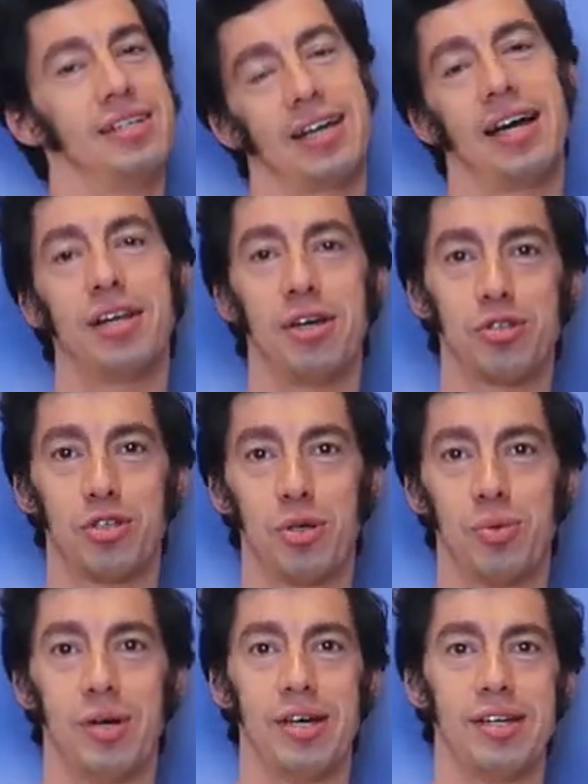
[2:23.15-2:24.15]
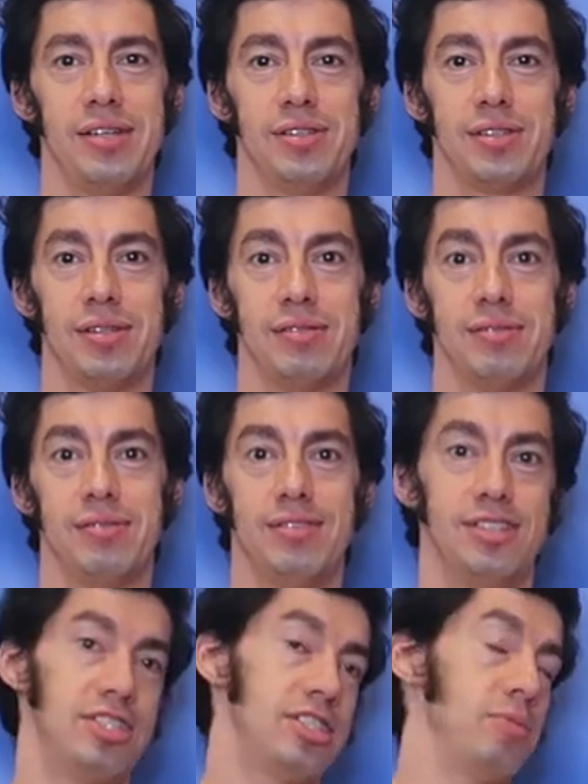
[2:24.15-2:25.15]
Kind of goes to what
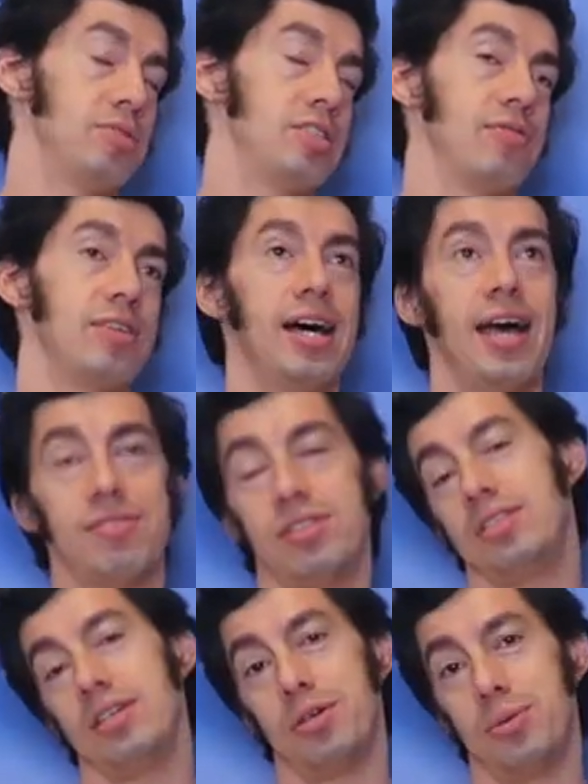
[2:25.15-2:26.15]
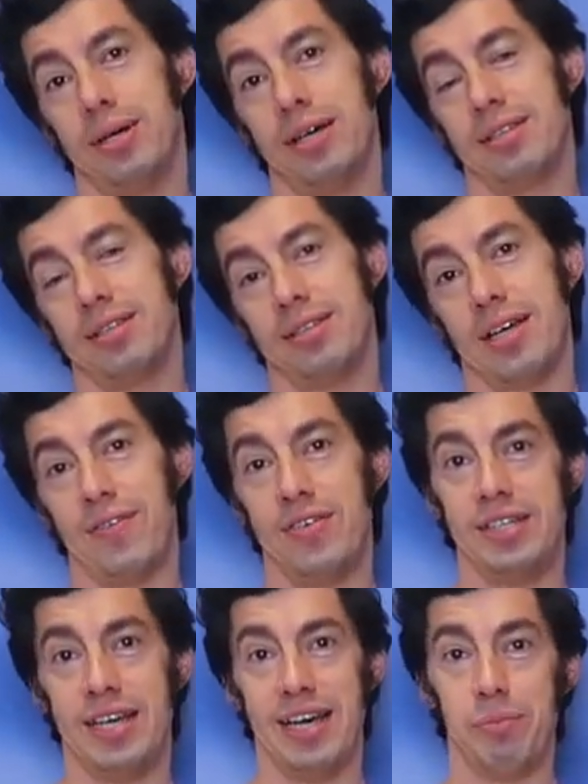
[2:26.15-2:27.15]
there's some stuff that I have to deal with
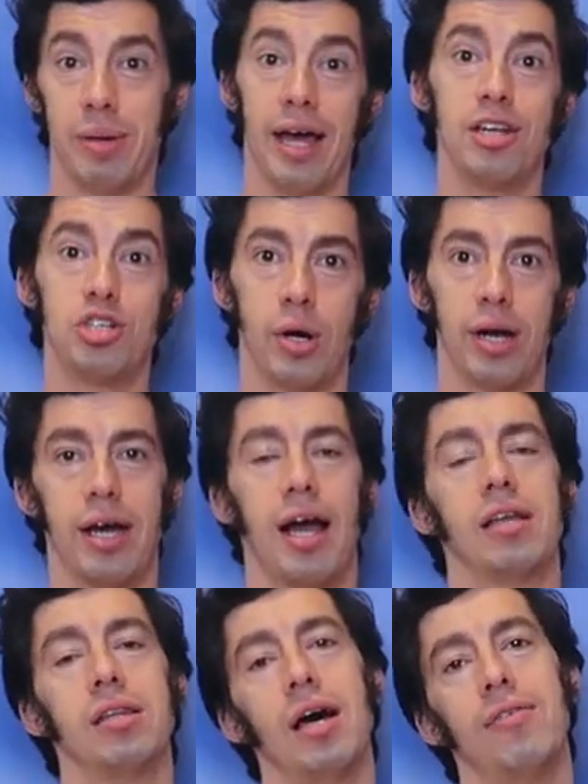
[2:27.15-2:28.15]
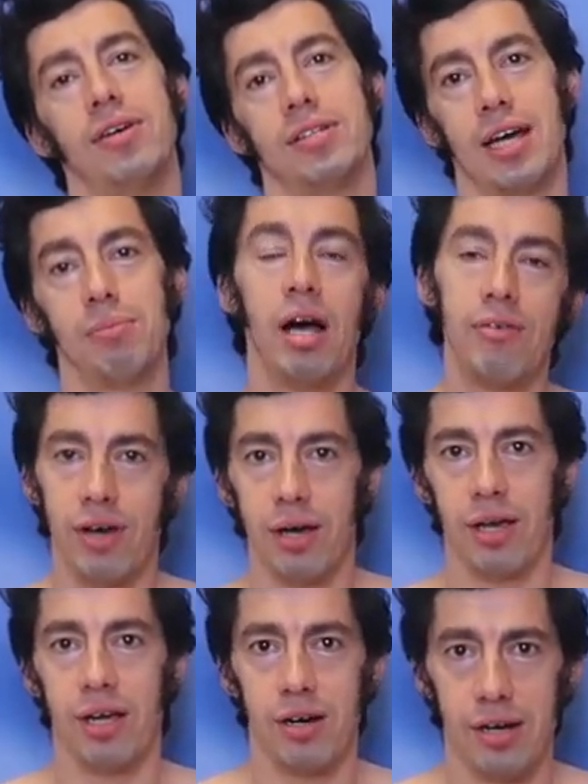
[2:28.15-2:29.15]
every day, but I enjoy it. I love it. I love it
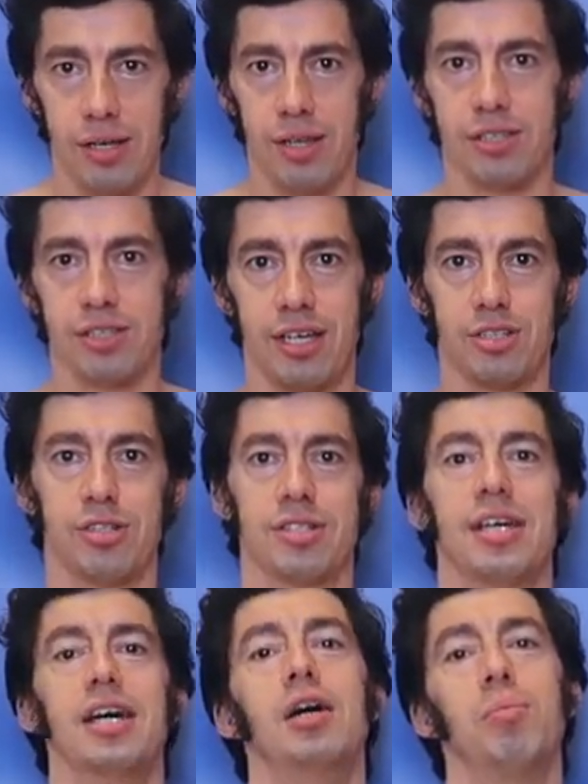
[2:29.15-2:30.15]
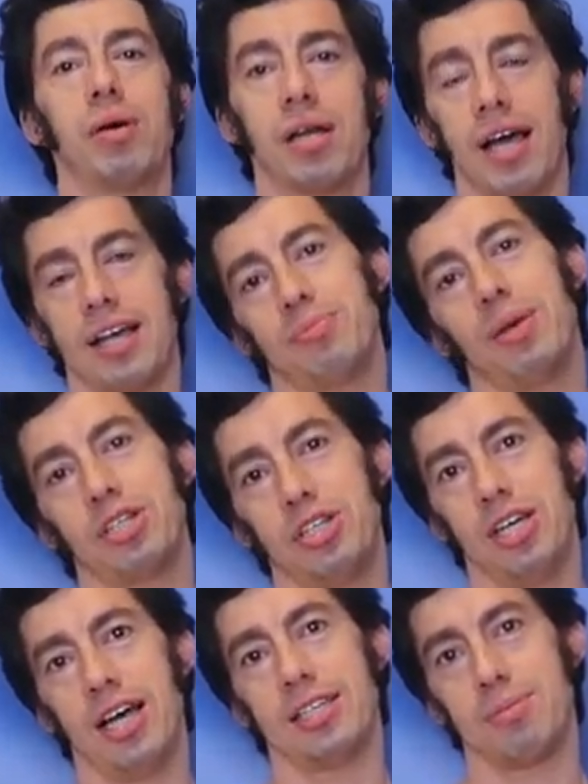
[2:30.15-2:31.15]
out here in Los Angeles. But guys, make
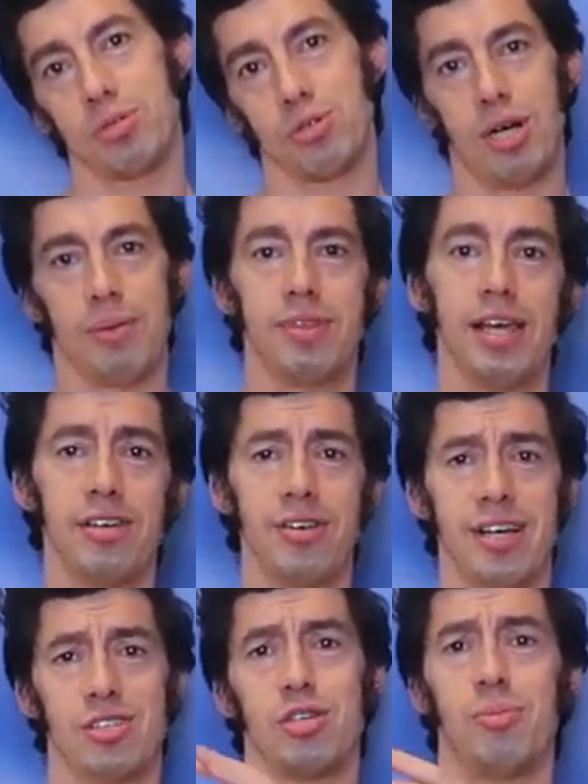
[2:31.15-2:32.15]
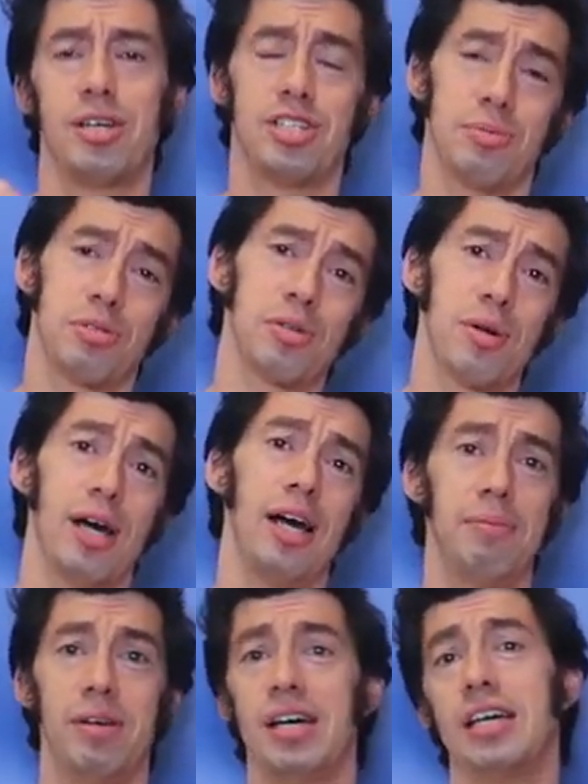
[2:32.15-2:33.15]
sure you guys subscribe. Thank you guys so much.
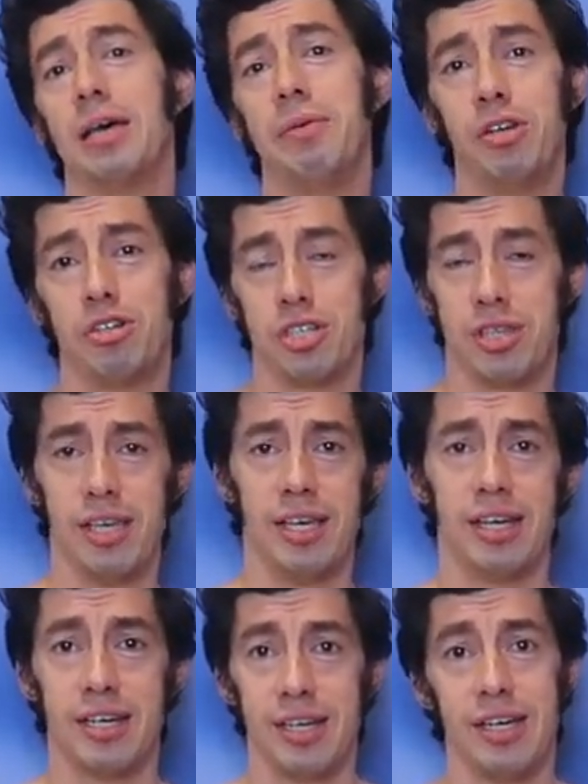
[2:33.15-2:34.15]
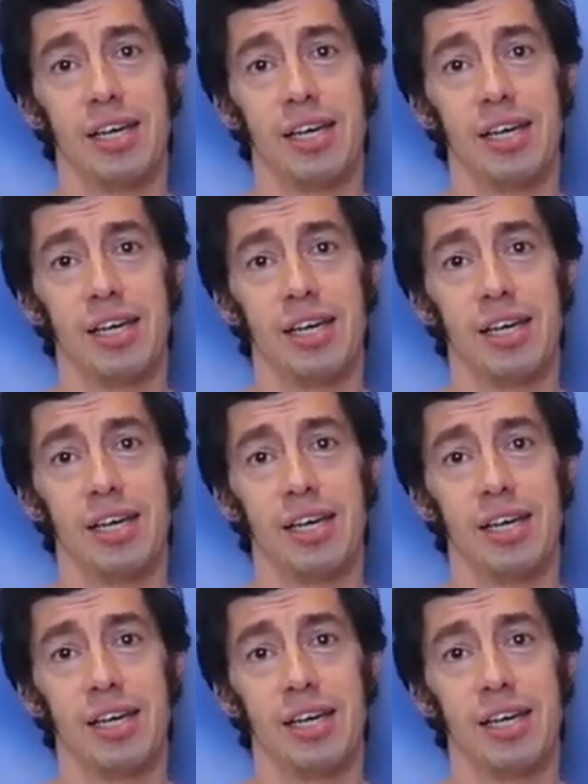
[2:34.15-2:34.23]
Subscribe. Let me know what you think.